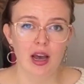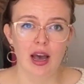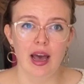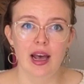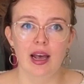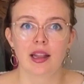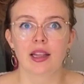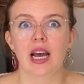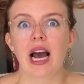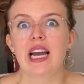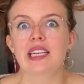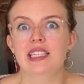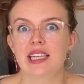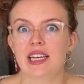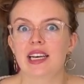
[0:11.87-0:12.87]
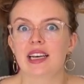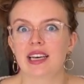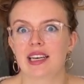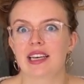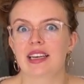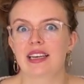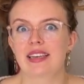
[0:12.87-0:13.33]
And the idea
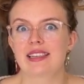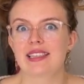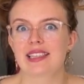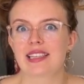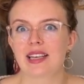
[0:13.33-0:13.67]
is,